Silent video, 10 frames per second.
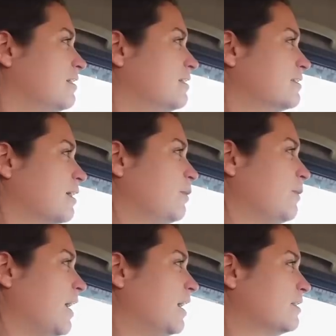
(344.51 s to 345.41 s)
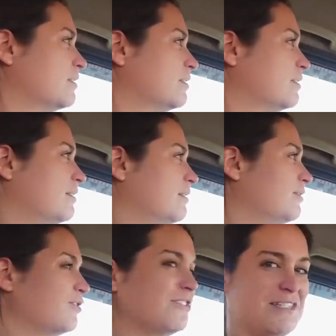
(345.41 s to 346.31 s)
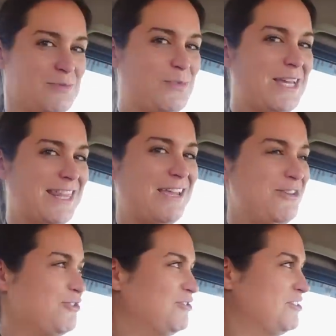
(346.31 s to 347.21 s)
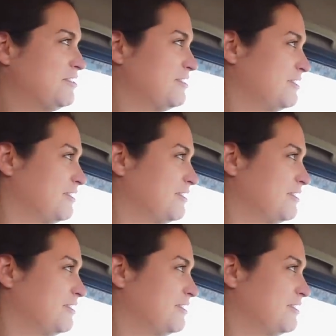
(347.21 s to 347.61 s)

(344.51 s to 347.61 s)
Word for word: He's coming back. Looks like some big thank yous.